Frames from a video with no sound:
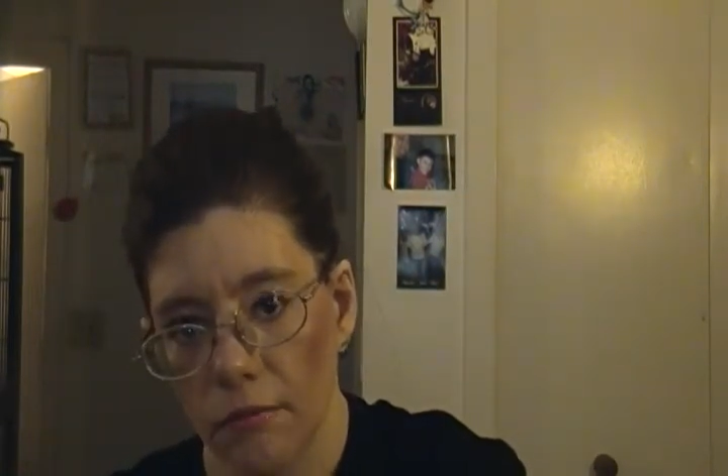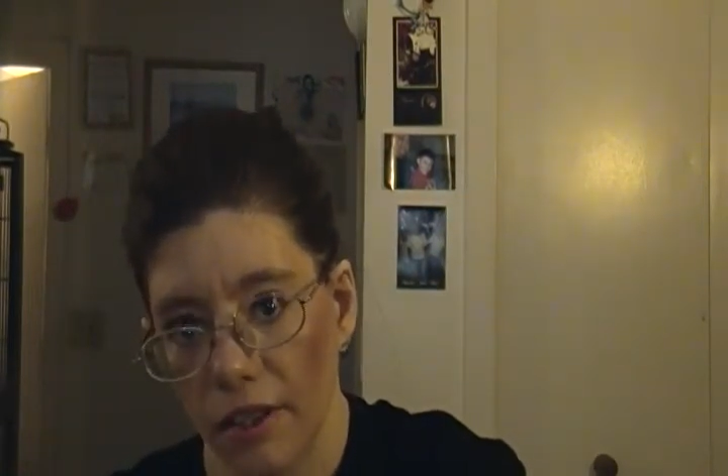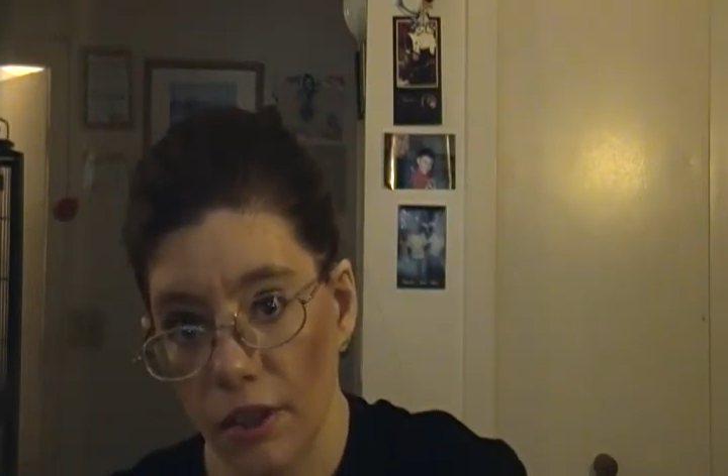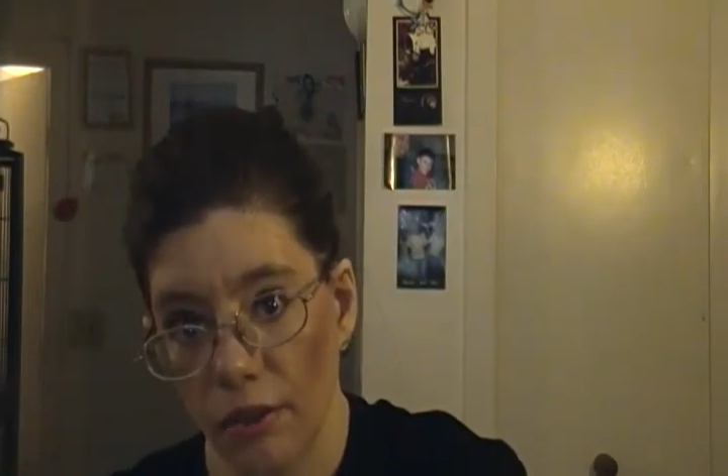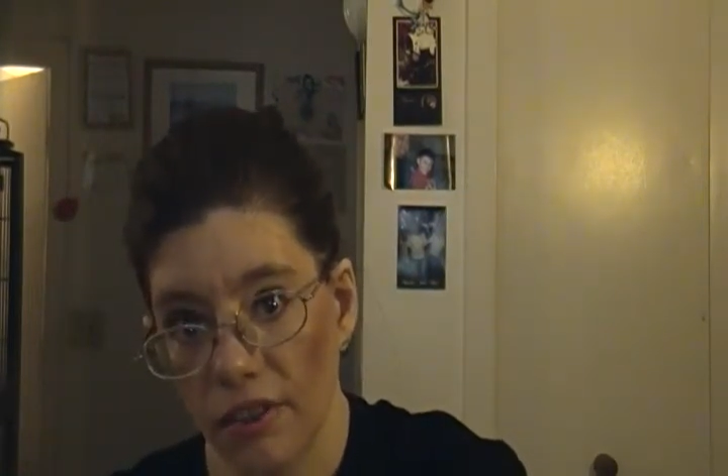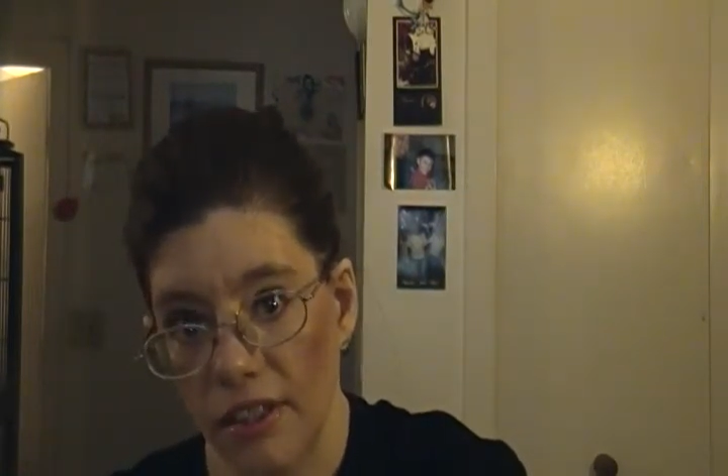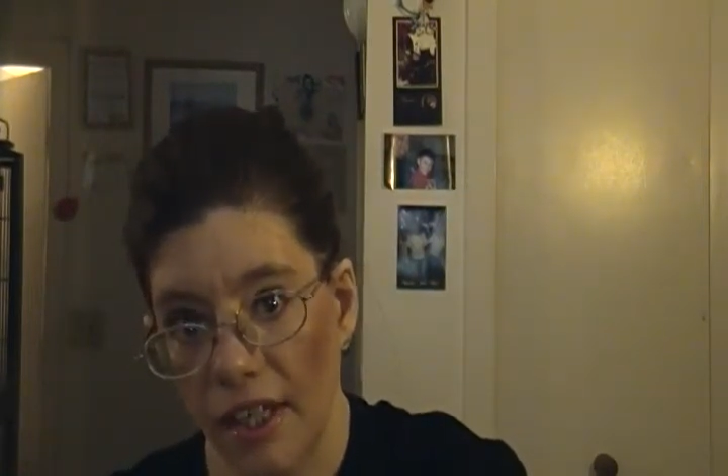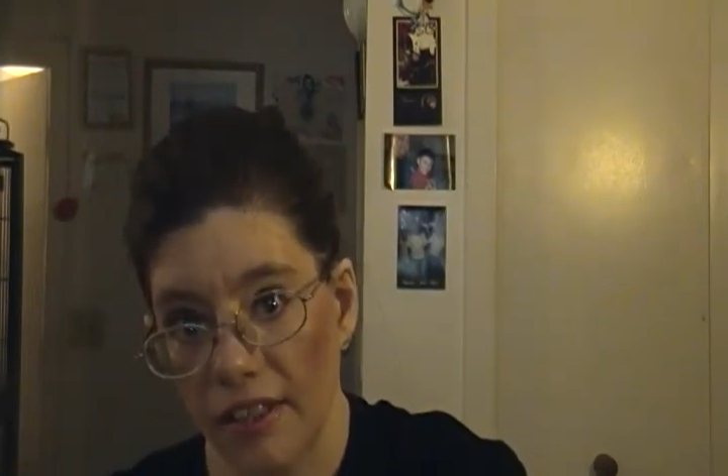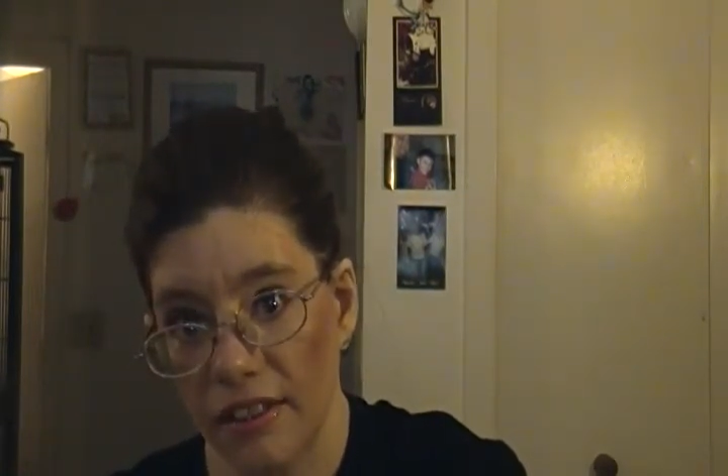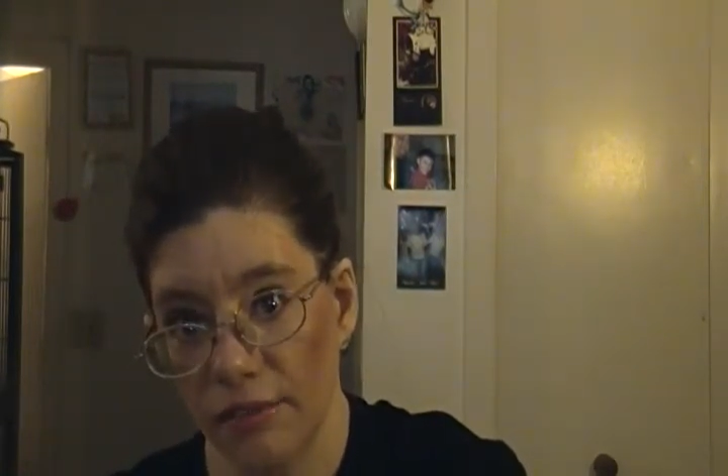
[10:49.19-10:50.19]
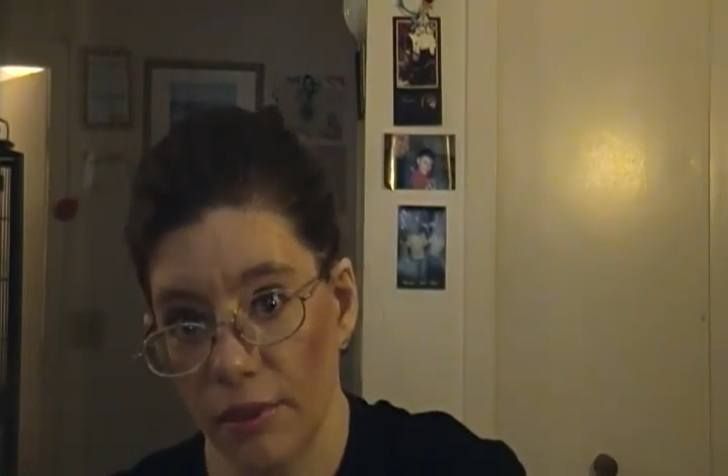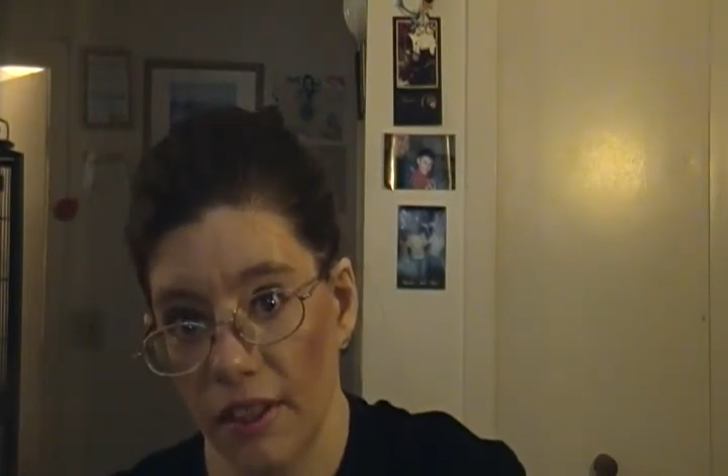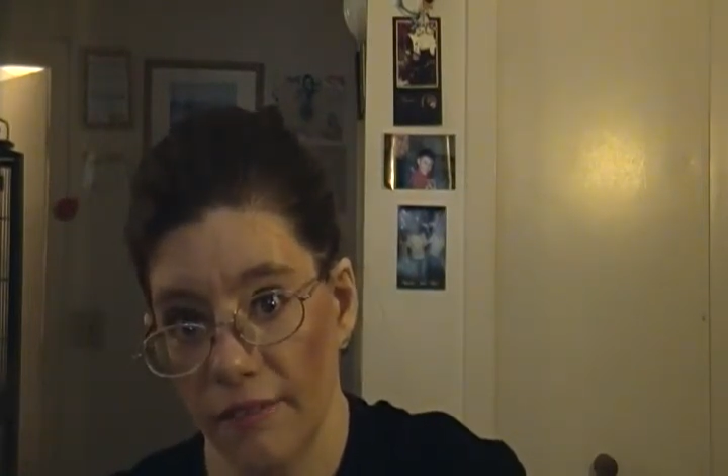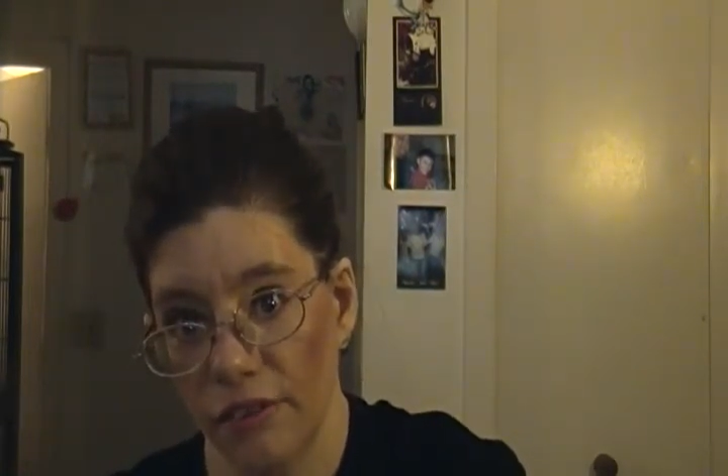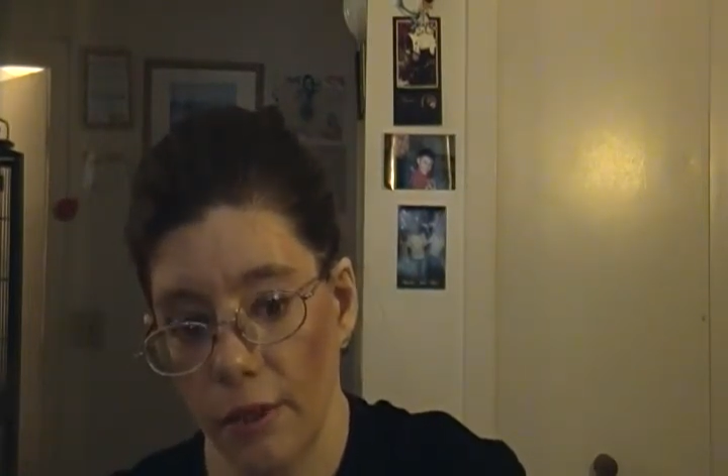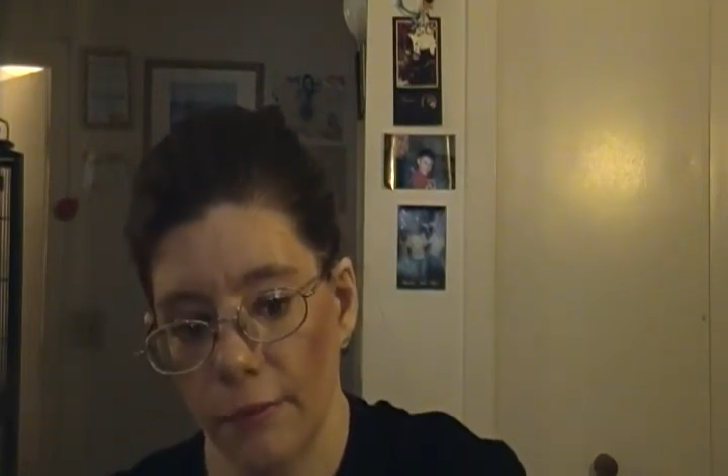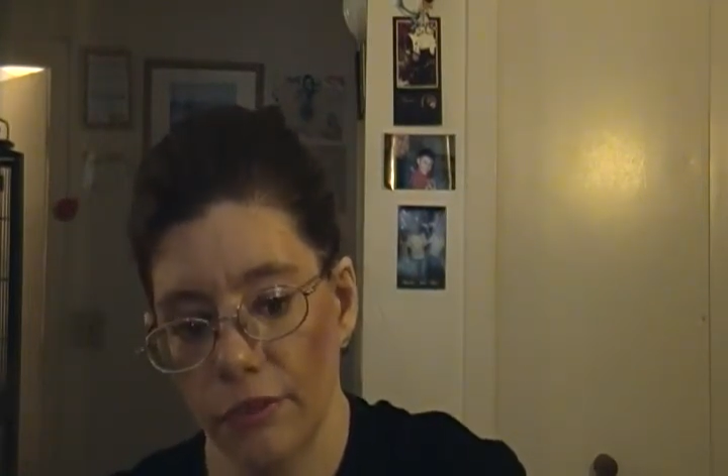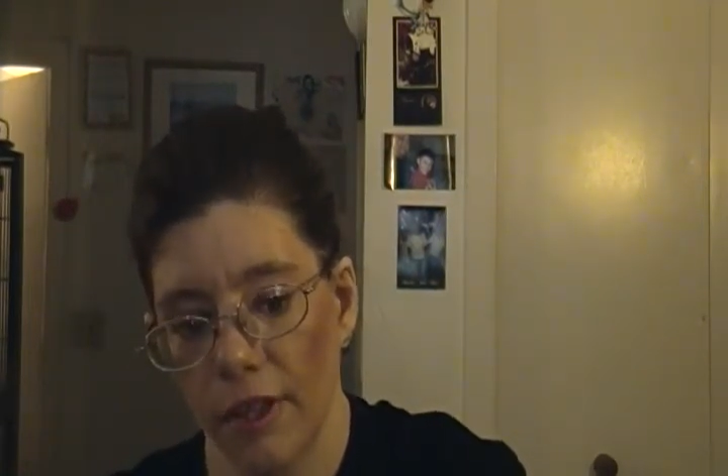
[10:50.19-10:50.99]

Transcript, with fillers: I noticed that because you really have to scrub it